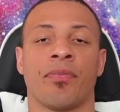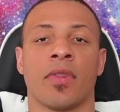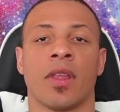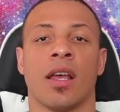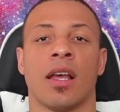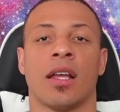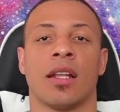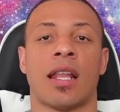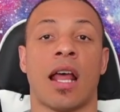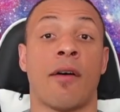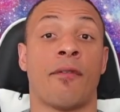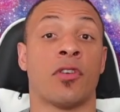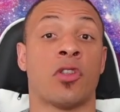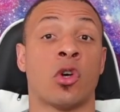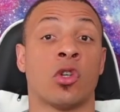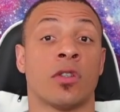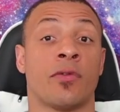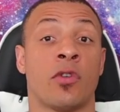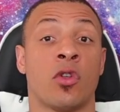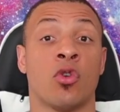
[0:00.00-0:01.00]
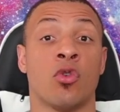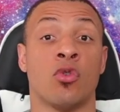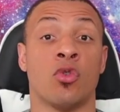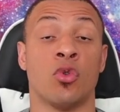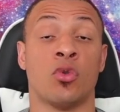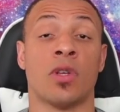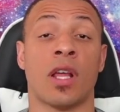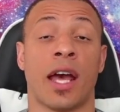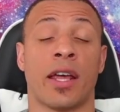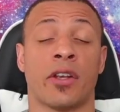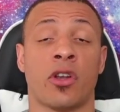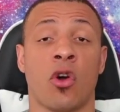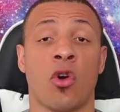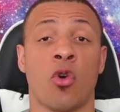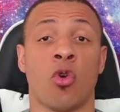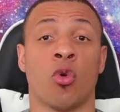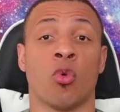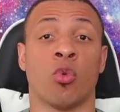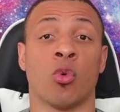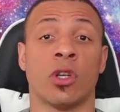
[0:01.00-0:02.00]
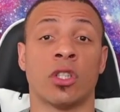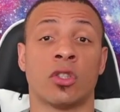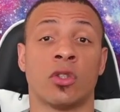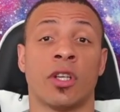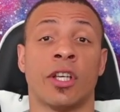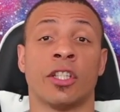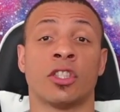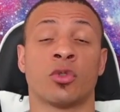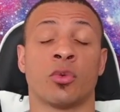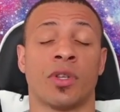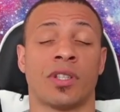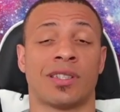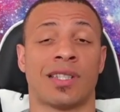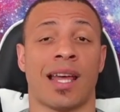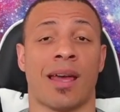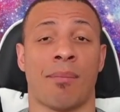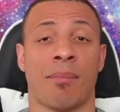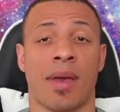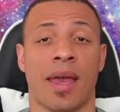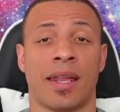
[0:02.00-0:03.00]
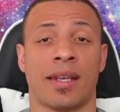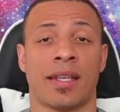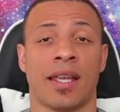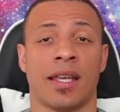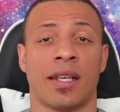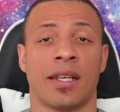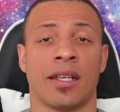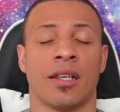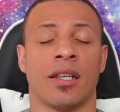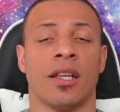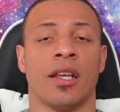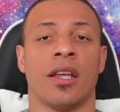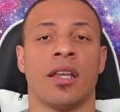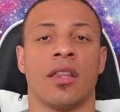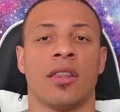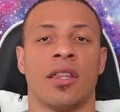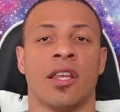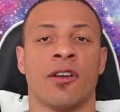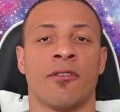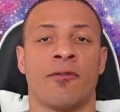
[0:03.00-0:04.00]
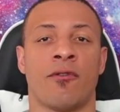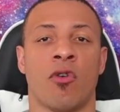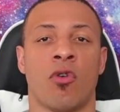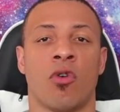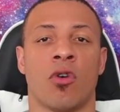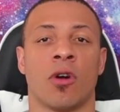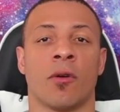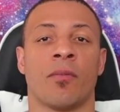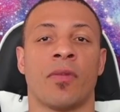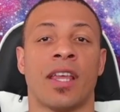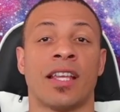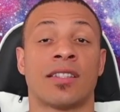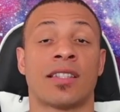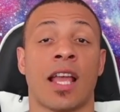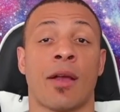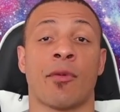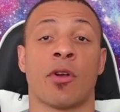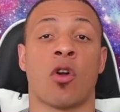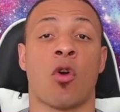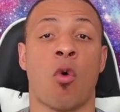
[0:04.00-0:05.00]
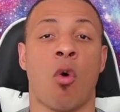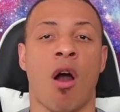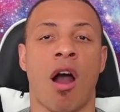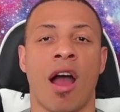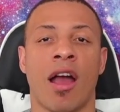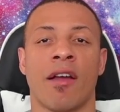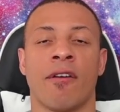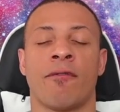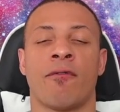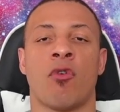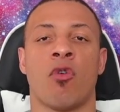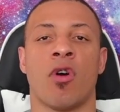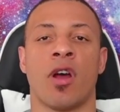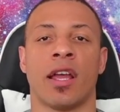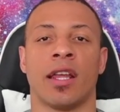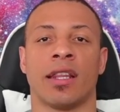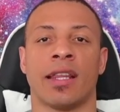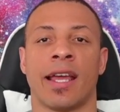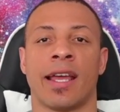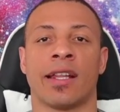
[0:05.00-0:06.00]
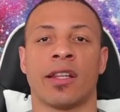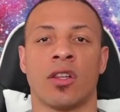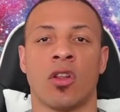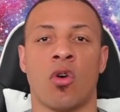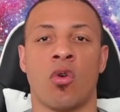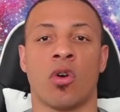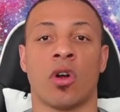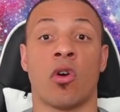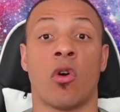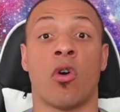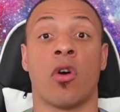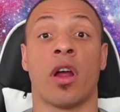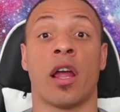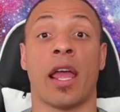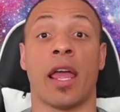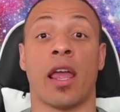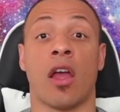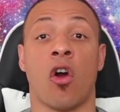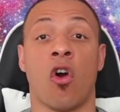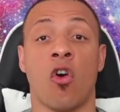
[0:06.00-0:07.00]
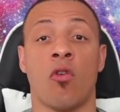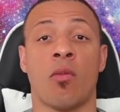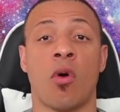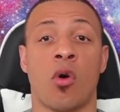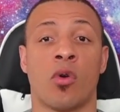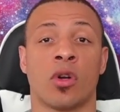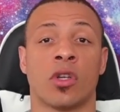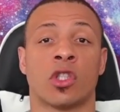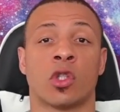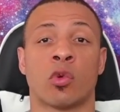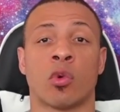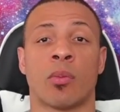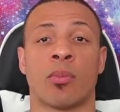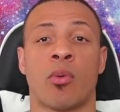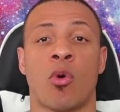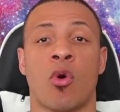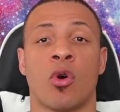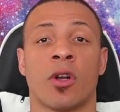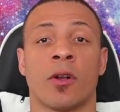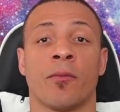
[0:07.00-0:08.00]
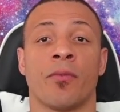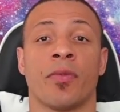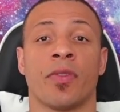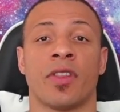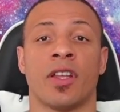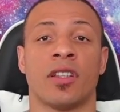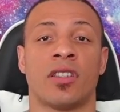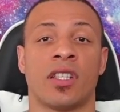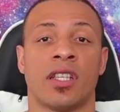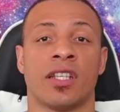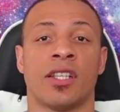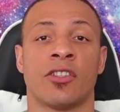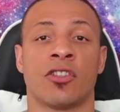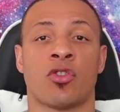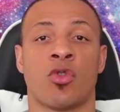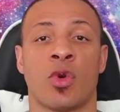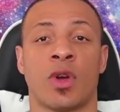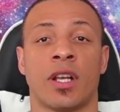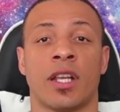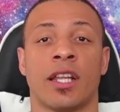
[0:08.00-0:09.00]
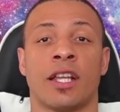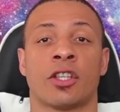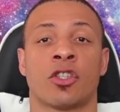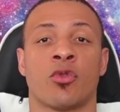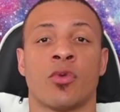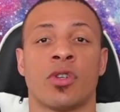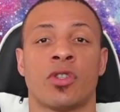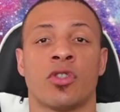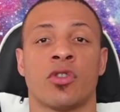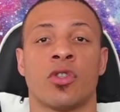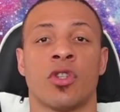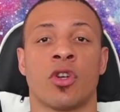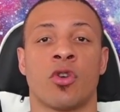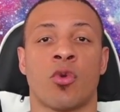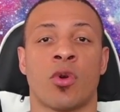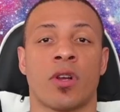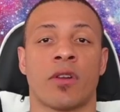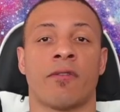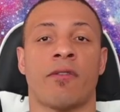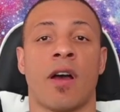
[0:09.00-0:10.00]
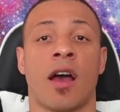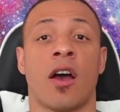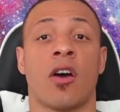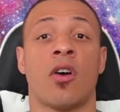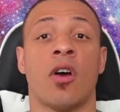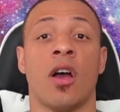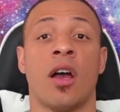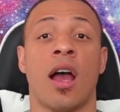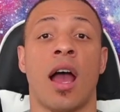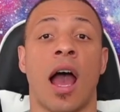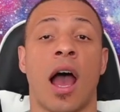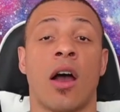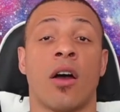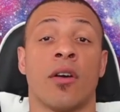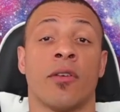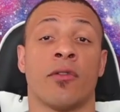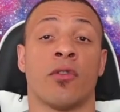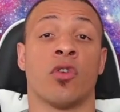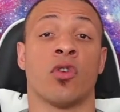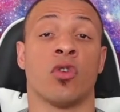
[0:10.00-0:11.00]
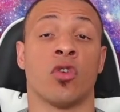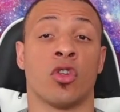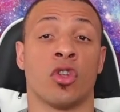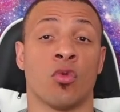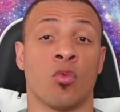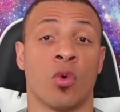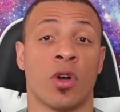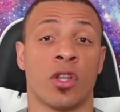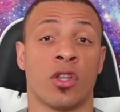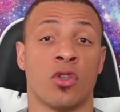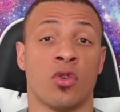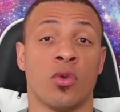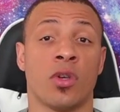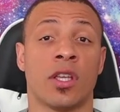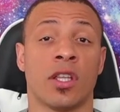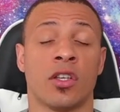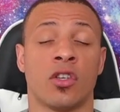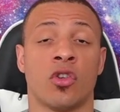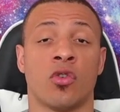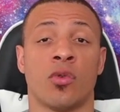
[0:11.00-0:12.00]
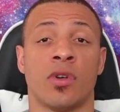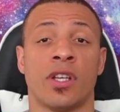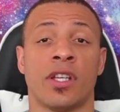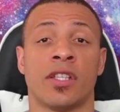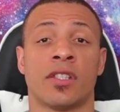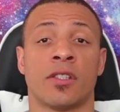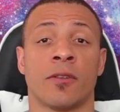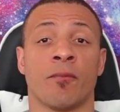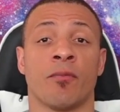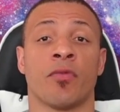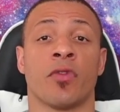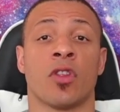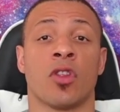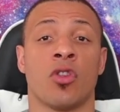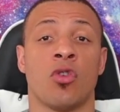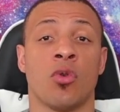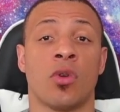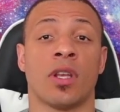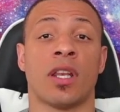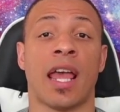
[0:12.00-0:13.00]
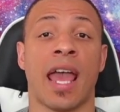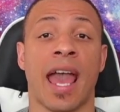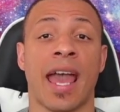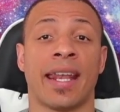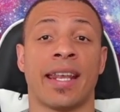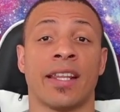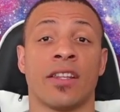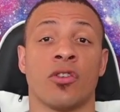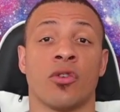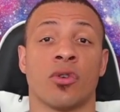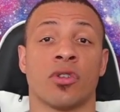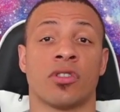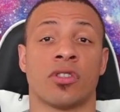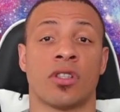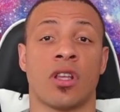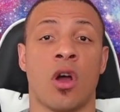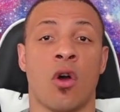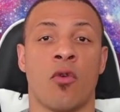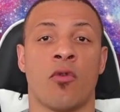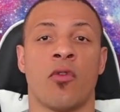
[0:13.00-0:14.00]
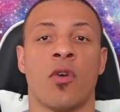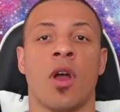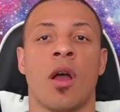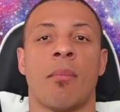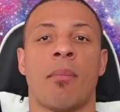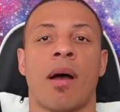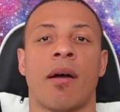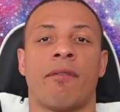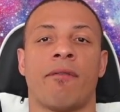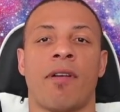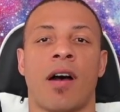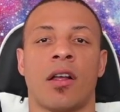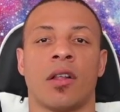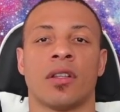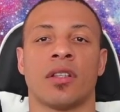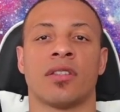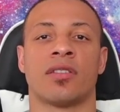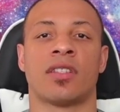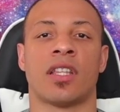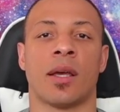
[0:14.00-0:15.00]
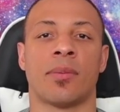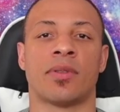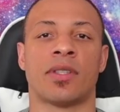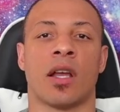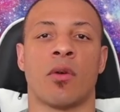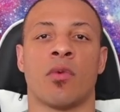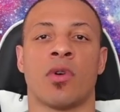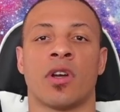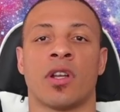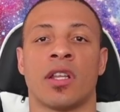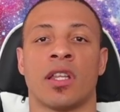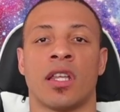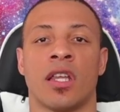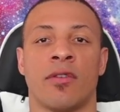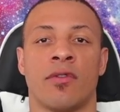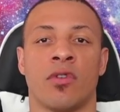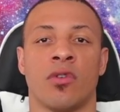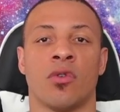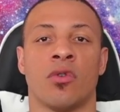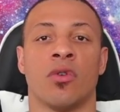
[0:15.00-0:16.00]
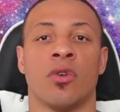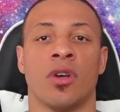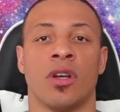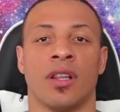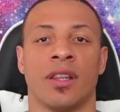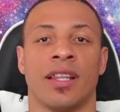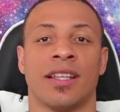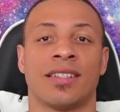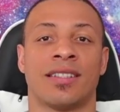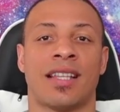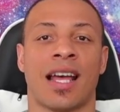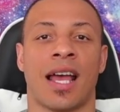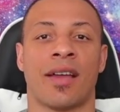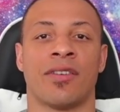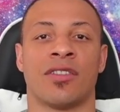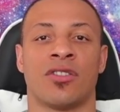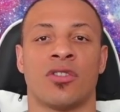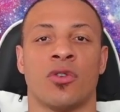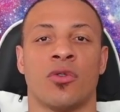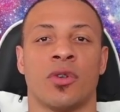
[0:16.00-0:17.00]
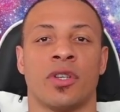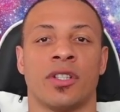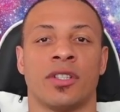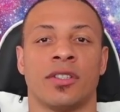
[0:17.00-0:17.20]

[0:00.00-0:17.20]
Now, for those of you who do not know, rental history is not mandated. Therefore, it's not required for a landlord or a homeowner to report their tenant's credit history to their credit file. However, what you can do is you can add it yourself by following the steps that we're going to give you. Let's dive into it.